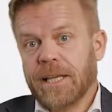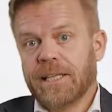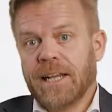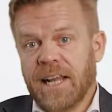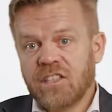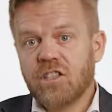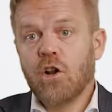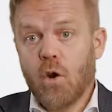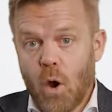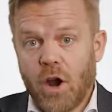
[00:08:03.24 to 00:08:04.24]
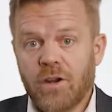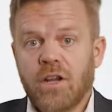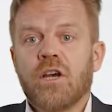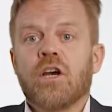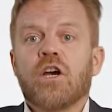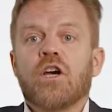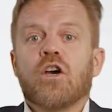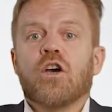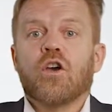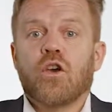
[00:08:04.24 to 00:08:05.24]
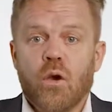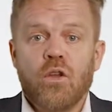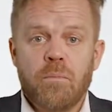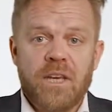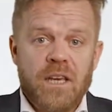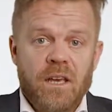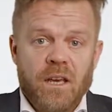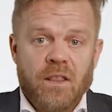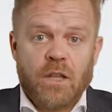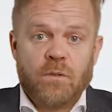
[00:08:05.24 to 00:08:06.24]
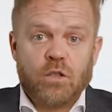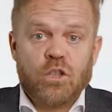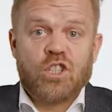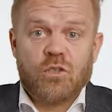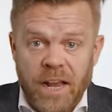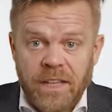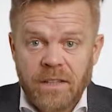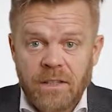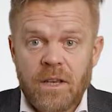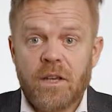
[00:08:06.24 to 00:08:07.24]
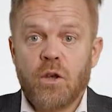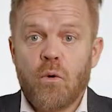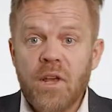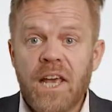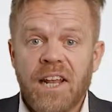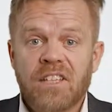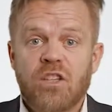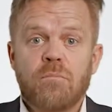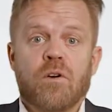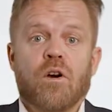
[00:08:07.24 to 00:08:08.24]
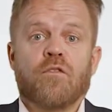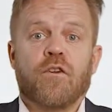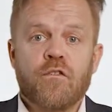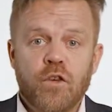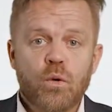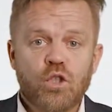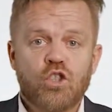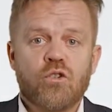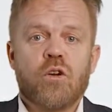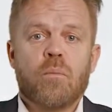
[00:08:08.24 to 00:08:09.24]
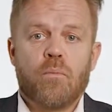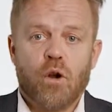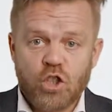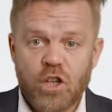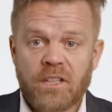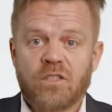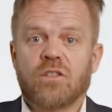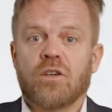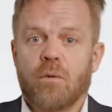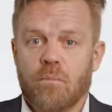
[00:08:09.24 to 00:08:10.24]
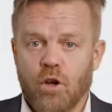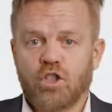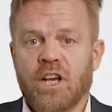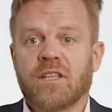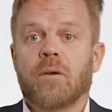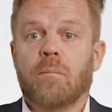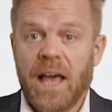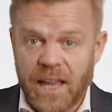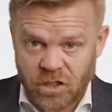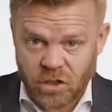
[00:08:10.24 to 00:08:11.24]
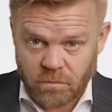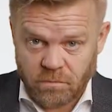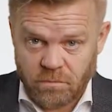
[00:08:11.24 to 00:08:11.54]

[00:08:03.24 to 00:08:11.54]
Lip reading: the lesson learned could be that we should strengthen the realism of future project plans.